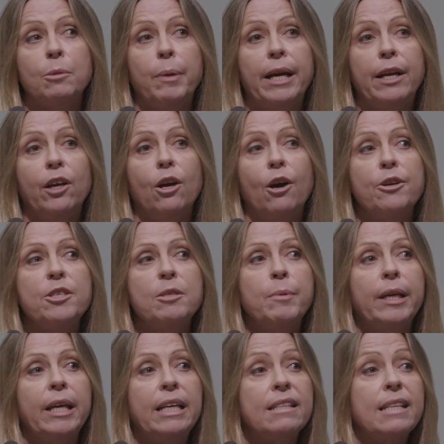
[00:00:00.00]
Peter
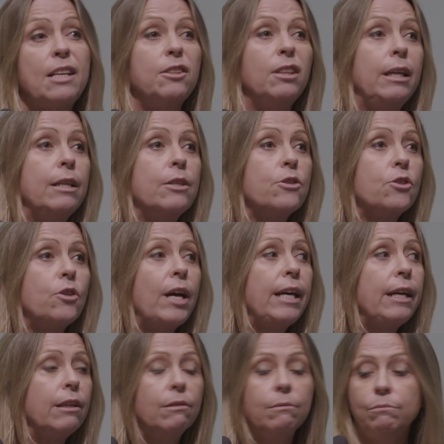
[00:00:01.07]
Goadsby. He's actually an
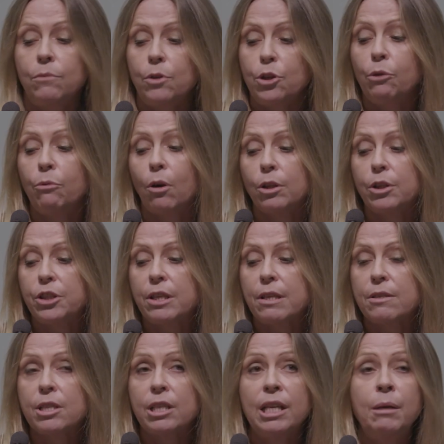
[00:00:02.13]
Australian
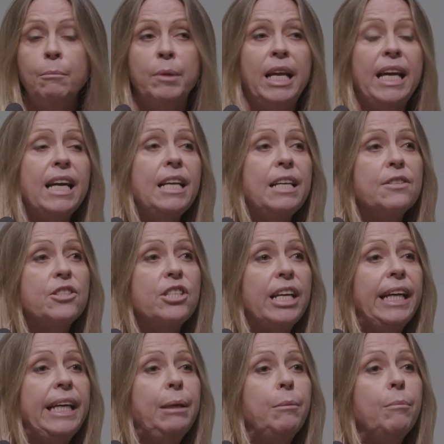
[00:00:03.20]
neurologist, but he and his
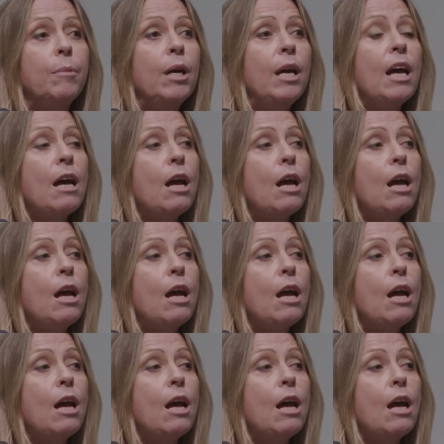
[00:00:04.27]
team